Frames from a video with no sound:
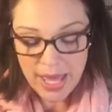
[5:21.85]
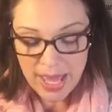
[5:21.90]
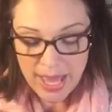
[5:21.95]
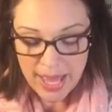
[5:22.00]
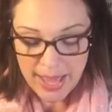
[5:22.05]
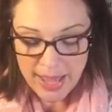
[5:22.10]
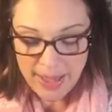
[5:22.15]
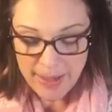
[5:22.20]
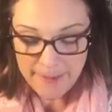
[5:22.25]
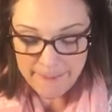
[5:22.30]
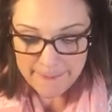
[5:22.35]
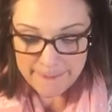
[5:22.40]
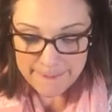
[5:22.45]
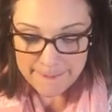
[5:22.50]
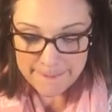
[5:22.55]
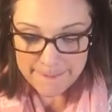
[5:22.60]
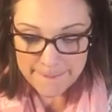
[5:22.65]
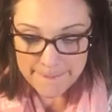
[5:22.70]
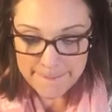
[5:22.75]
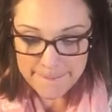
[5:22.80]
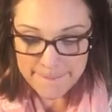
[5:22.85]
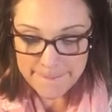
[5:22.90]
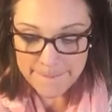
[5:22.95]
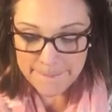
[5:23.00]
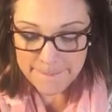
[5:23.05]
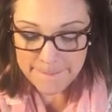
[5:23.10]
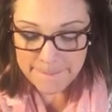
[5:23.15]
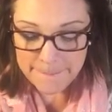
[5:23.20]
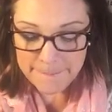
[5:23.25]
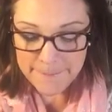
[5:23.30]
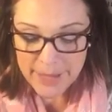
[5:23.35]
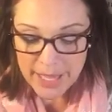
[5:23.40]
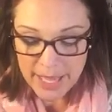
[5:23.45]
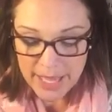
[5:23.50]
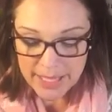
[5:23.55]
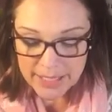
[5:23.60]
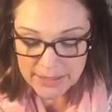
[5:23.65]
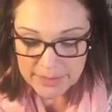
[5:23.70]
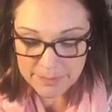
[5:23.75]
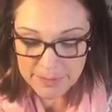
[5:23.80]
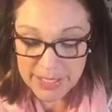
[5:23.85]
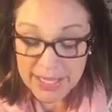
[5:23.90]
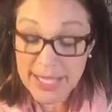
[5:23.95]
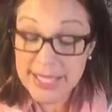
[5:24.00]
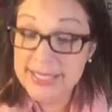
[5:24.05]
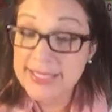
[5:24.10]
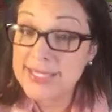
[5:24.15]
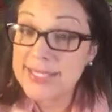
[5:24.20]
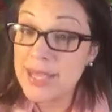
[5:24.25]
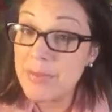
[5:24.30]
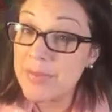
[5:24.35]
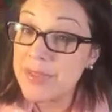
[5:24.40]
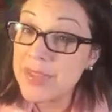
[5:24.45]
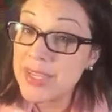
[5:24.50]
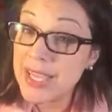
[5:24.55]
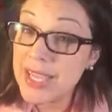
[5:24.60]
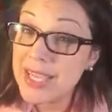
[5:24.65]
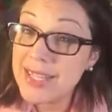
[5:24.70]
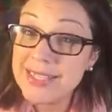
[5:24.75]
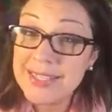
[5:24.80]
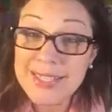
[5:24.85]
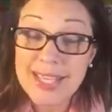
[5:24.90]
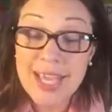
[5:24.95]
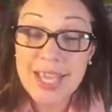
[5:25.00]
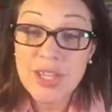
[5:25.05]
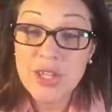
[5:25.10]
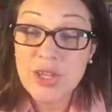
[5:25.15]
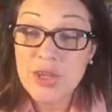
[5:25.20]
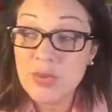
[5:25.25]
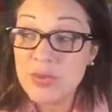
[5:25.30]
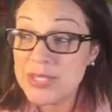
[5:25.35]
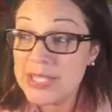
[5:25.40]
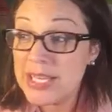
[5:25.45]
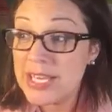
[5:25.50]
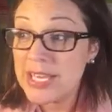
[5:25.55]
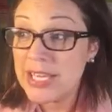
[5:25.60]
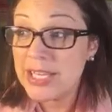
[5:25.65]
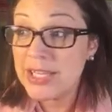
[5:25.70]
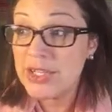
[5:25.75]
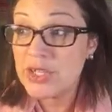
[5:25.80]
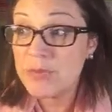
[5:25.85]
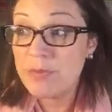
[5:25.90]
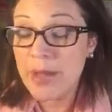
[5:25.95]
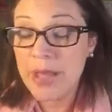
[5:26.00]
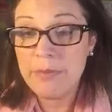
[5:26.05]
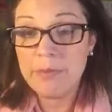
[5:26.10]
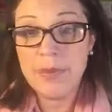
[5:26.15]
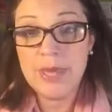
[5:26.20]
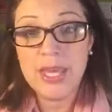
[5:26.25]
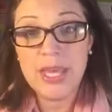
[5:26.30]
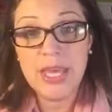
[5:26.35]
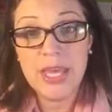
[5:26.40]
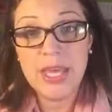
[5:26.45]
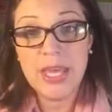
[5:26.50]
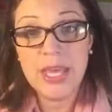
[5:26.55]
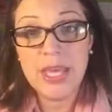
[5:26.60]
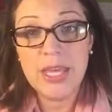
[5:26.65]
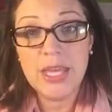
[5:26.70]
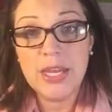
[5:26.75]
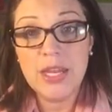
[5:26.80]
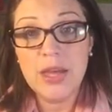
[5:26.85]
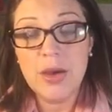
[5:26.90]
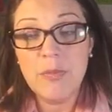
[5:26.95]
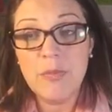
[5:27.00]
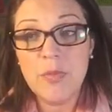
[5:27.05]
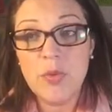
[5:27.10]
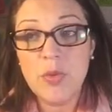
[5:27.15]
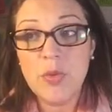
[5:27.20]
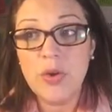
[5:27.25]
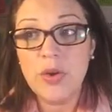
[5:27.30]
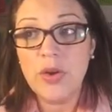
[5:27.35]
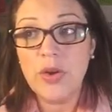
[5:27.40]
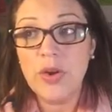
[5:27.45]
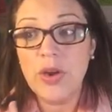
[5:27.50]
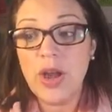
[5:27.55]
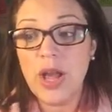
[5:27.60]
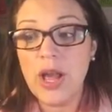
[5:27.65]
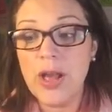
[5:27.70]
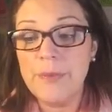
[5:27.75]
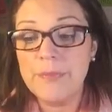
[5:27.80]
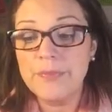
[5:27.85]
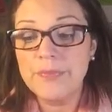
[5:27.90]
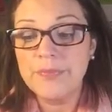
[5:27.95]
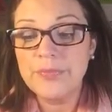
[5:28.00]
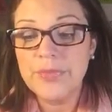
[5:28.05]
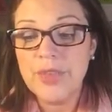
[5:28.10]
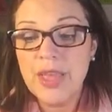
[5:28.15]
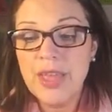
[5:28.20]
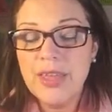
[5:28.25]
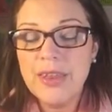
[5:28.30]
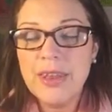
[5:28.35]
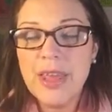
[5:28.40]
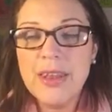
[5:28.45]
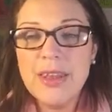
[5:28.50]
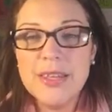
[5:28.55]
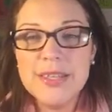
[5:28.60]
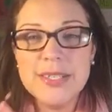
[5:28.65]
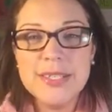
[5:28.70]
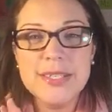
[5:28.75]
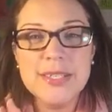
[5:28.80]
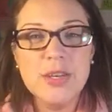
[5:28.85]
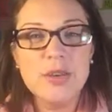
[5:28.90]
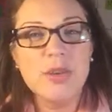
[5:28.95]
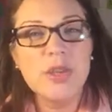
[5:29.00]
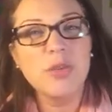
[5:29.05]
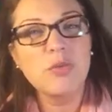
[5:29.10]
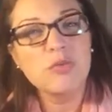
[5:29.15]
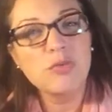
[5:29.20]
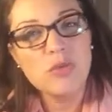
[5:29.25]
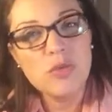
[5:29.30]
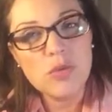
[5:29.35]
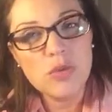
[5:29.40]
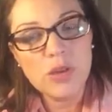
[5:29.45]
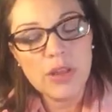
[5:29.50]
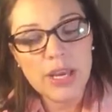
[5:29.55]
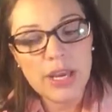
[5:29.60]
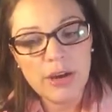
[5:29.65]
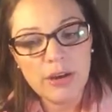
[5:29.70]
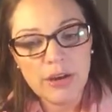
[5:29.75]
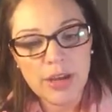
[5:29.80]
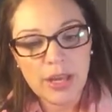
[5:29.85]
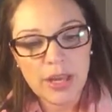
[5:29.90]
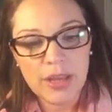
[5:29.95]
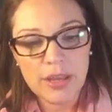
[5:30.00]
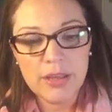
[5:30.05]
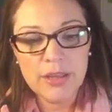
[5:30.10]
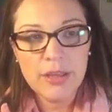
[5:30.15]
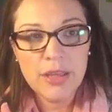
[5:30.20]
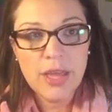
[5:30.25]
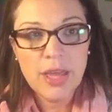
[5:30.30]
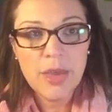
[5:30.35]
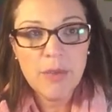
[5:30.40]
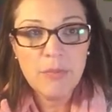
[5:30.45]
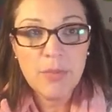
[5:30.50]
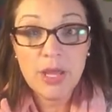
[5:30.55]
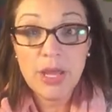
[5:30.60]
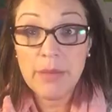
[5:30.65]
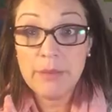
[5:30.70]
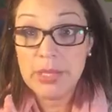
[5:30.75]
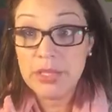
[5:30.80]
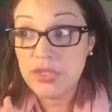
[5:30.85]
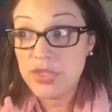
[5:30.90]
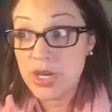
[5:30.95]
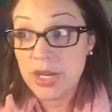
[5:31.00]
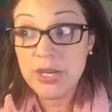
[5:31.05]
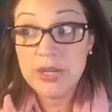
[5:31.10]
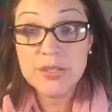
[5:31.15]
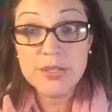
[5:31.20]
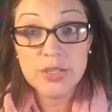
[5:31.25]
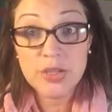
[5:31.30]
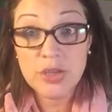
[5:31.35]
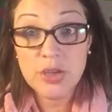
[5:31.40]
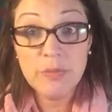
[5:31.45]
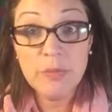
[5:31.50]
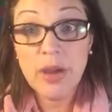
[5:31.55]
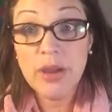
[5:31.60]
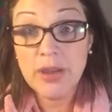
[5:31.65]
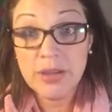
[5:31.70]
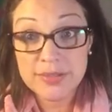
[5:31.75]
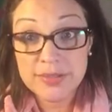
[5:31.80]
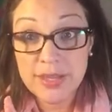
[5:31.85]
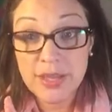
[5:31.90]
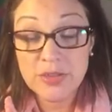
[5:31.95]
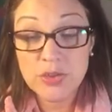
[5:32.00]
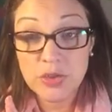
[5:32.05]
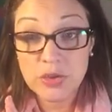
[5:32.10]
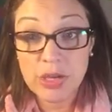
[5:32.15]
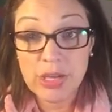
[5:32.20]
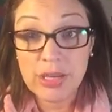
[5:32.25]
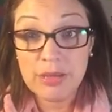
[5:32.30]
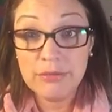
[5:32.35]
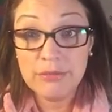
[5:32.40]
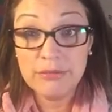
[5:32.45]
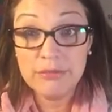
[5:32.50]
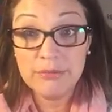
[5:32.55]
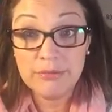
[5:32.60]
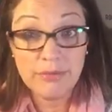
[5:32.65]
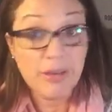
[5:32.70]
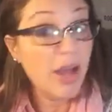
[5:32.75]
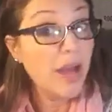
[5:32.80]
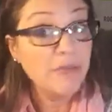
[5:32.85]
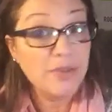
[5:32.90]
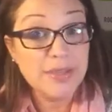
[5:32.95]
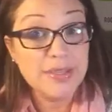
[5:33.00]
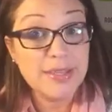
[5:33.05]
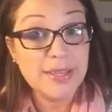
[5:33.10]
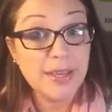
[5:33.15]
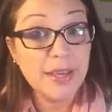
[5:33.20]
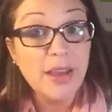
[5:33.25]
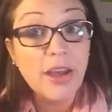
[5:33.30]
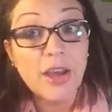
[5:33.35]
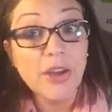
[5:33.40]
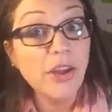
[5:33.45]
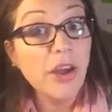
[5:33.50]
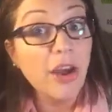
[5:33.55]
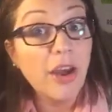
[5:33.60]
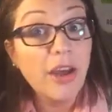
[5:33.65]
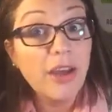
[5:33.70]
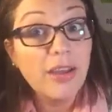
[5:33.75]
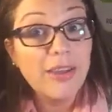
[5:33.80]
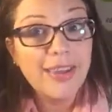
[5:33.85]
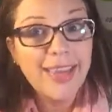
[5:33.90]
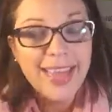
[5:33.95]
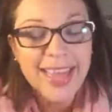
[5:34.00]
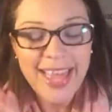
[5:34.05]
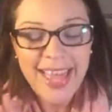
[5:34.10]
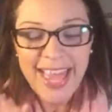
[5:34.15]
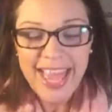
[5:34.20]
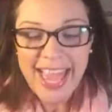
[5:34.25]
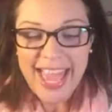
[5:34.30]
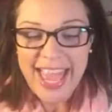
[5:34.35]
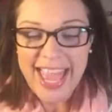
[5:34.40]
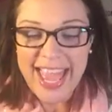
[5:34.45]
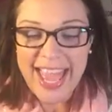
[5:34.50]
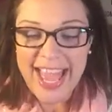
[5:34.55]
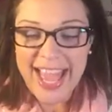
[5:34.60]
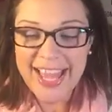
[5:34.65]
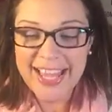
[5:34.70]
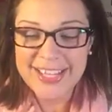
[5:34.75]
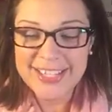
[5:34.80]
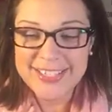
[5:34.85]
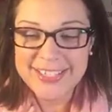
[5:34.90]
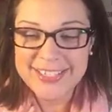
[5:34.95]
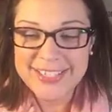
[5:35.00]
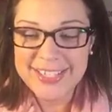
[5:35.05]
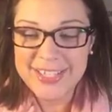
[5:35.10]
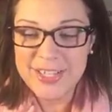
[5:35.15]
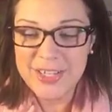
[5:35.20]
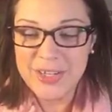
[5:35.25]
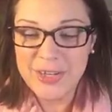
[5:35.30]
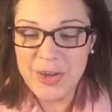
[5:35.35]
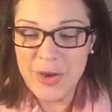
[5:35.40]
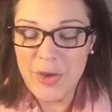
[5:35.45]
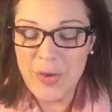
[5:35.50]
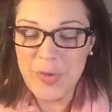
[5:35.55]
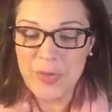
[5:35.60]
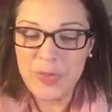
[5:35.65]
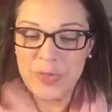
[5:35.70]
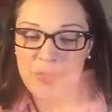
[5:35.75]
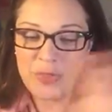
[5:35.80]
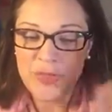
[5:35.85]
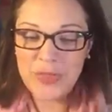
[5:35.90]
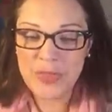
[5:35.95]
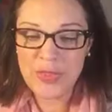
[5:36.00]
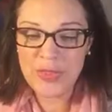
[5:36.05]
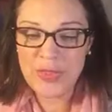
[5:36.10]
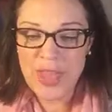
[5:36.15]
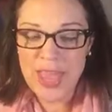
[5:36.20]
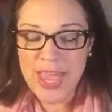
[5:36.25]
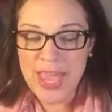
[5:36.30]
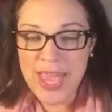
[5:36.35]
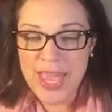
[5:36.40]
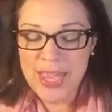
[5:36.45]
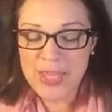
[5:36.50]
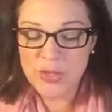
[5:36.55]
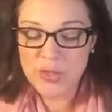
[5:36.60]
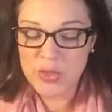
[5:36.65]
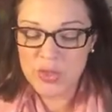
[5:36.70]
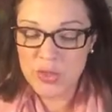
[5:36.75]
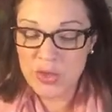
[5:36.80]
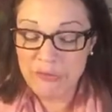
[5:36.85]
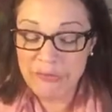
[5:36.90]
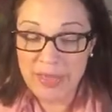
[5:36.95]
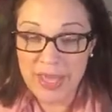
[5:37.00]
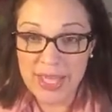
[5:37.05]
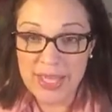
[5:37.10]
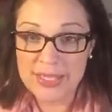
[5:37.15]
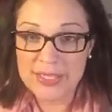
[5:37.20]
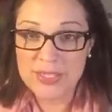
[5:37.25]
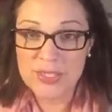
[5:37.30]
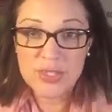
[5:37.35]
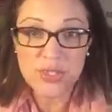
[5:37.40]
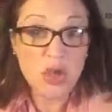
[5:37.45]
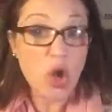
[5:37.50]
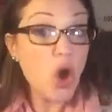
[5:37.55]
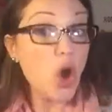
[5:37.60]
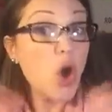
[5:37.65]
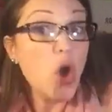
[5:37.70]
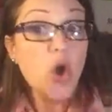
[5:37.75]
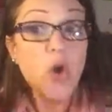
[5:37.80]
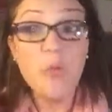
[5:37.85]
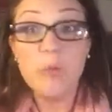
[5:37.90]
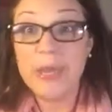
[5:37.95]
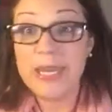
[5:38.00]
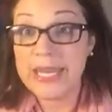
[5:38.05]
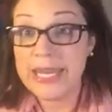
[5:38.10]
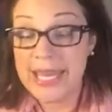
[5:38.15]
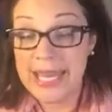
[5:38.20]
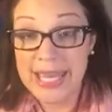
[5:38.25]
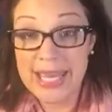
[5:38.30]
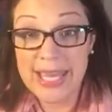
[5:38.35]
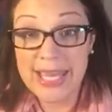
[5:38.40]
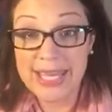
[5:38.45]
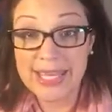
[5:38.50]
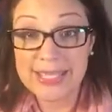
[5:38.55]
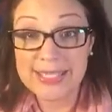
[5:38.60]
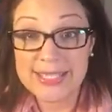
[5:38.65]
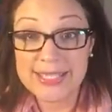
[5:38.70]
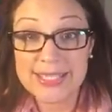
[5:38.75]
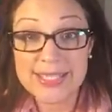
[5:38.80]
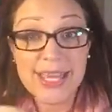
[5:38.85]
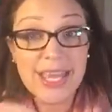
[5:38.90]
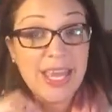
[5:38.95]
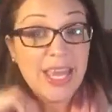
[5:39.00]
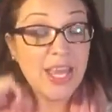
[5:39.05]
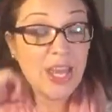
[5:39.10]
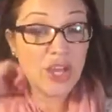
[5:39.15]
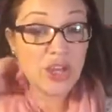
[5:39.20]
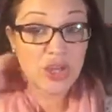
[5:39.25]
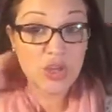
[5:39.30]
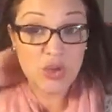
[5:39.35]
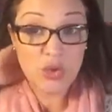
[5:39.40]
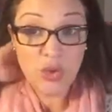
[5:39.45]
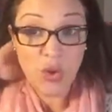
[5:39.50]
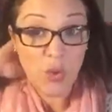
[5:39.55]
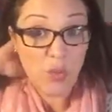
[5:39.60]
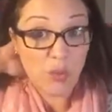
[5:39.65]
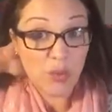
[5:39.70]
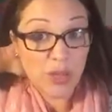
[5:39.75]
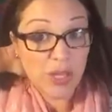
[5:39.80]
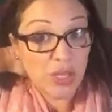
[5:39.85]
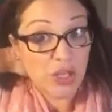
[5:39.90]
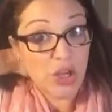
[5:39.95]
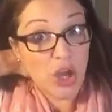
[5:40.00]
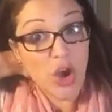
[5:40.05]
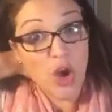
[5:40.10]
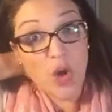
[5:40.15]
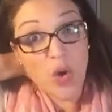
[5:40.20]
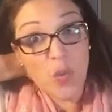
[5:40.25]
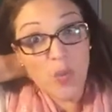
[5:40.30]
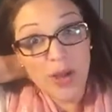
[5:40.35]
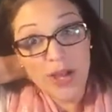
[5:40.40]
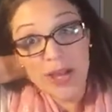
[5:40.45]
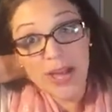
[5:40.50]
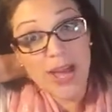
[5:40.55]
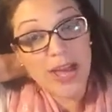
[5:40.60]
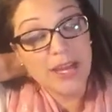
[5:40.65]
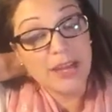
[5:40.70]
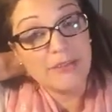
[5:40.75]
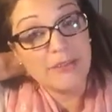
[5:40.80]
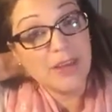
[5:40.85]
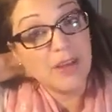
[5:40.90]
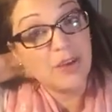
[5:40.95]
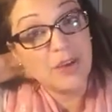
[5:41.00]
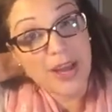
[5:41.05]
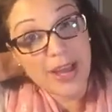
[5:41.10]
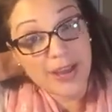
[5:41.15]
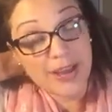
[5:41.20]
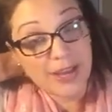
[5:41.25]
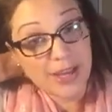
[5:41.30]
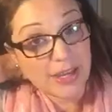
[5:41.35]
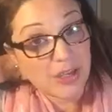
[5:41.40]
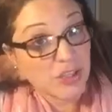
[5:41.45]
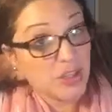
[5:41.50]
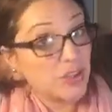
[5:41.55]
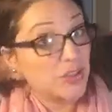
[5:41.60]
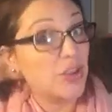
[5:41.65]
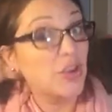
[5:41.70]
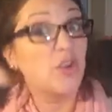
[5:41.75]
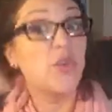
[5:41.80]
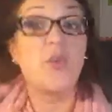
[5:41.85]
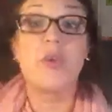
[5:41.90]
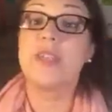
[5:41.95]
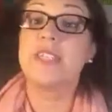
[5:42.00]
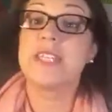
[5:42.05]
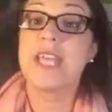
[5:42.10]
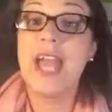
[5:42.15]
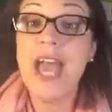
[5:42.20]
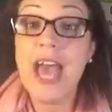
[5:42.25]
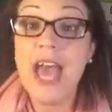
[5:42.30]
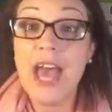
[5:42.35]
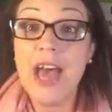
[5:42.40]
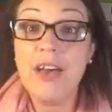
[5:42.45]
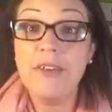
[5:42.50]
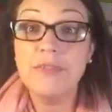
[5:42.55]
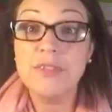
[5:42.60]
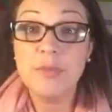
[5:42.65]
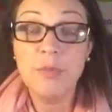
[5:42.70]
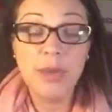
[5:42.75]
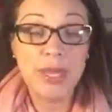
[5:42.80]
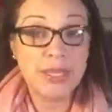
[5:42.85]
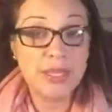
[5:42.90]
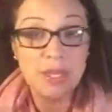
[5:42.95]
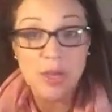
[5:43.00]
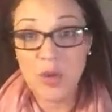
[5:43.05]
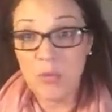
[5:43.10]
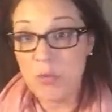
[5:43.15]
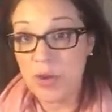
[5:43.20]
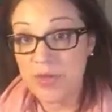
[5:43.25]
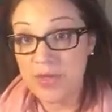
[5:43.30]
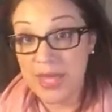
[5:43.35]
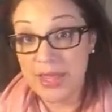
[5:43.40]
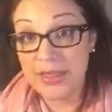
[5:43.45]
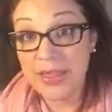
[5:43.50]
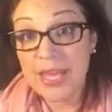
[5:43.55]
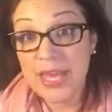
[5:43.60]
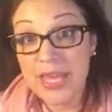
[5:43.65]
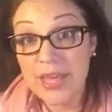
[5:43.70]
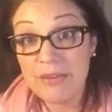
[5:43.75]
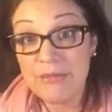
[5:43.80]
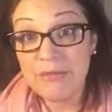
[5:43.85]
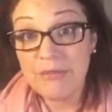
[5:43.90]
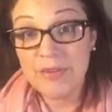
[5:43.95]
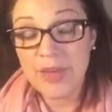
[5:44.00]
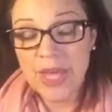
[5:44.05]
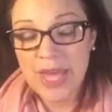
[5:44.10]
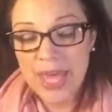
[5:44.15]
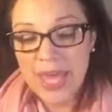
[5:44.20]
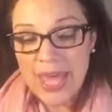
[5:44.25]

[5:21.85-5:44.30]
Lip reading: But because some of the kids that you teach might be in a more, not necessarily rural area, but I mean, China's a humongous country, obviously, duh. And, you know, they service so many kids. You don't really know what kind of internet connection they're going to have depending on where they live.